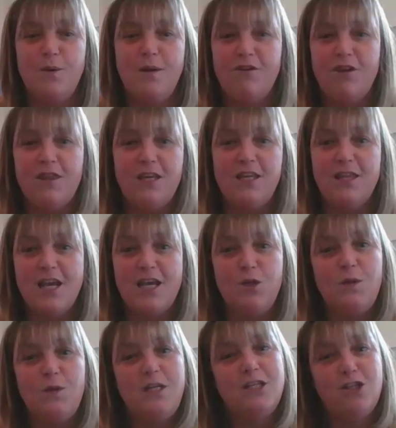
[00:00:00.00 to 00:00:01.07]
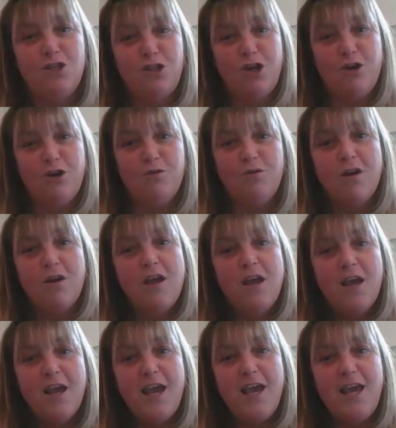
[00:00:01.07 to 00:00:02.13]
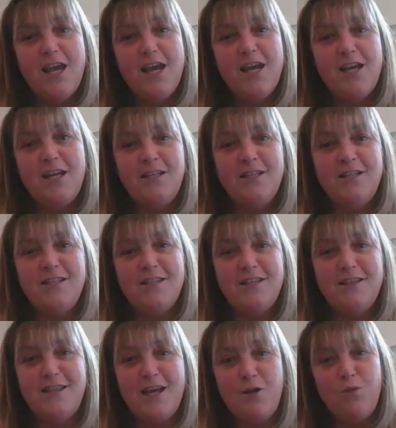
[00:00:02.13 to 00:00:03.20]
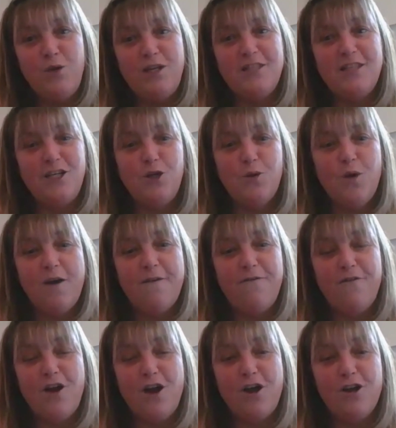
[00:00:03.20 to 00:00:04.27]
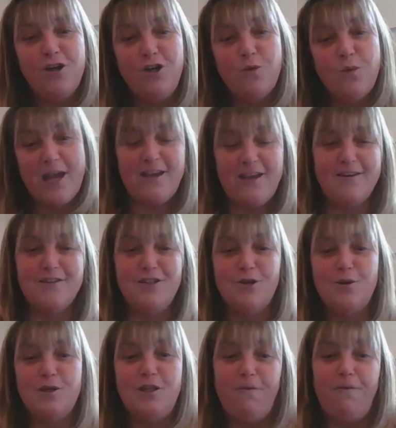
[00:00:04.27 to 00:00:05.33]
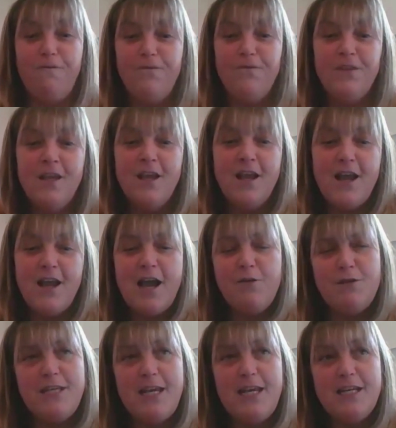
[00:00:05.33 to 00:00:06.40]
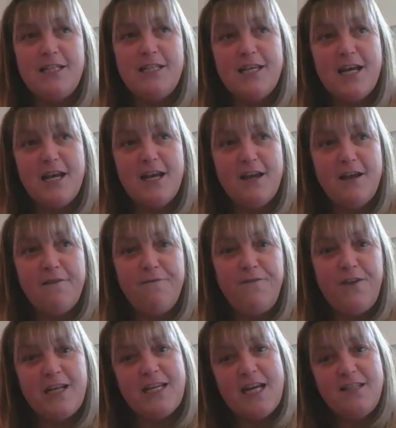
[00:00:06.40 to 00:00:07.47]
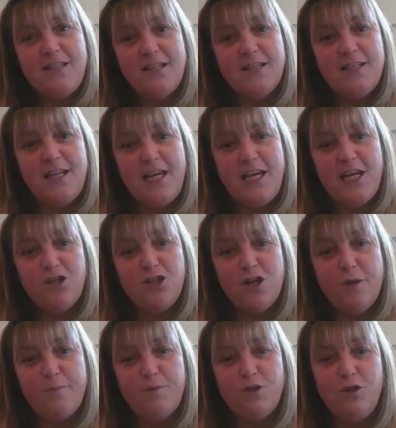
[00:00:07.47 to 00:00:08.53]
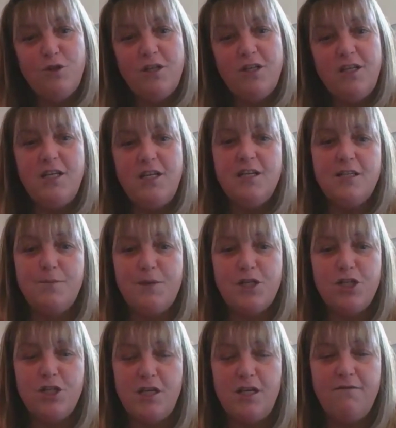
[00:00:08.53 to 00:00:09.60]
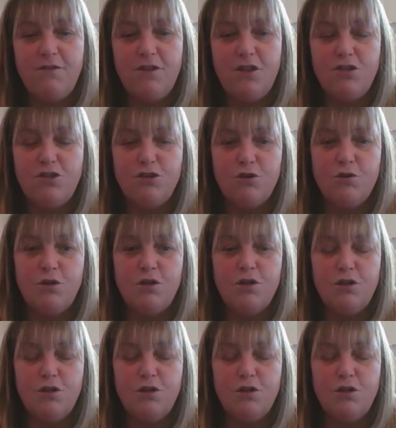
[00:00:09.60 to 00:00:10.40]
everything that you need to know, and then we send you off on your way. So I would say it's a fantastic staycation opportunity, especially given the